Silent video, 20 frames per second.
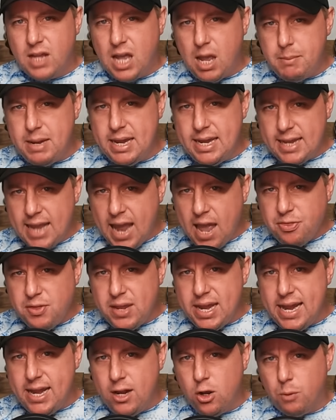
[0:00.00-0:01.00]
I mean,
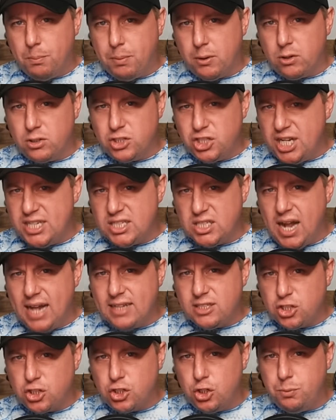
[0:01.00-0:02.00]
Kathy Engelbert, she's
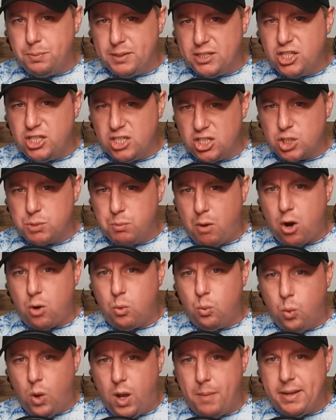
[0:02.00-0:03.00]
not stupid. She's a
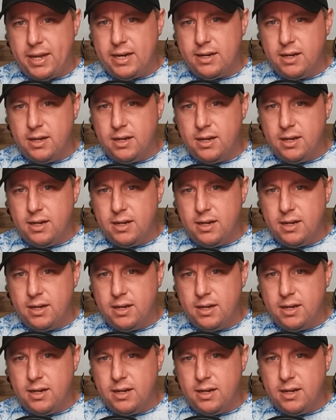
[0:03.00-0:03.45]
smart woman.